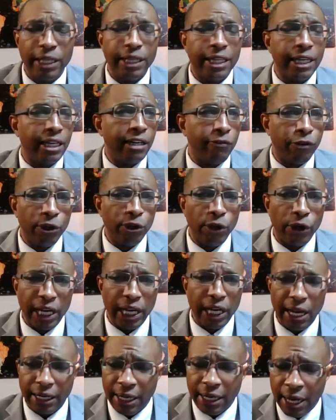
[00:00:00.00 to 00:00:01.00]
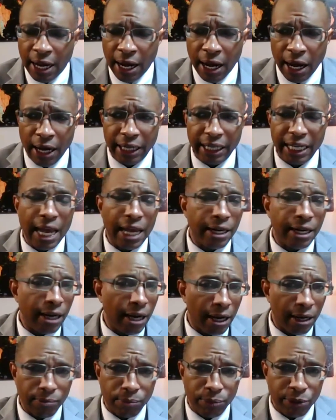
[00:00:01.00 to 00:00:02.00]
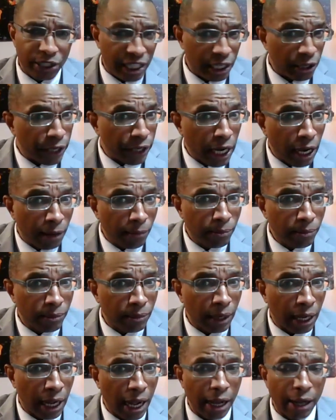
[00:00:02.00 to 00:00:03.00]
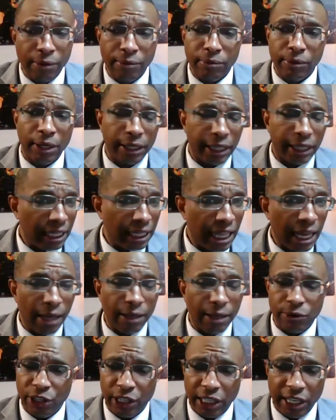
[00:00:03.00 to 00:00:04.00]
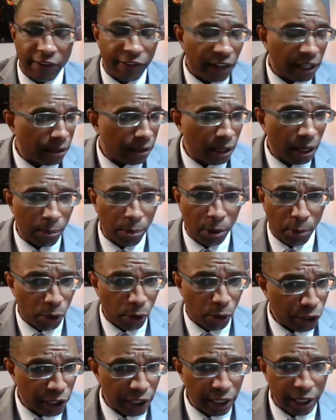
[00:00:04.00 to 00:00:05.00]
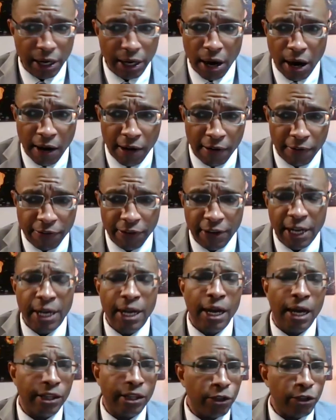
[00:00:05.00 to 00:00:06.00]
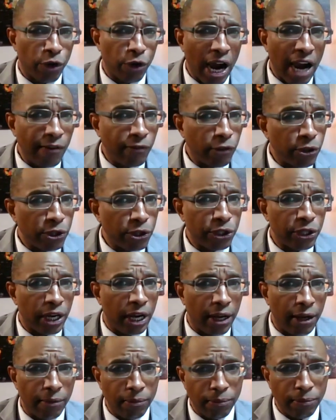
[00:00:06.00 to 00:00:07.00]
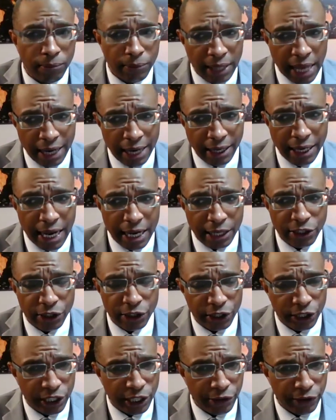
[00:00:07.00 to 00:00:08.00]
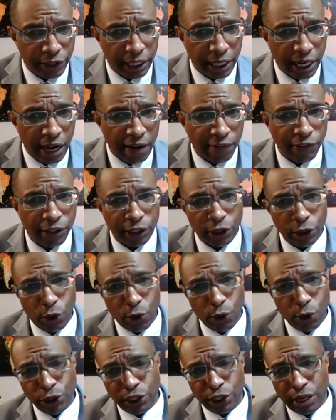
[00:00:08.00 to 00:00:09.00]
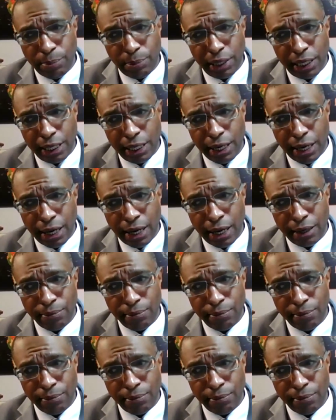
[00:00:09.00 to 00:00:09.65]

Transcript: And then if we look at, again, Syria, again, that was a significant proportion of the drivers that led to the Syrian conflict, of course, can be,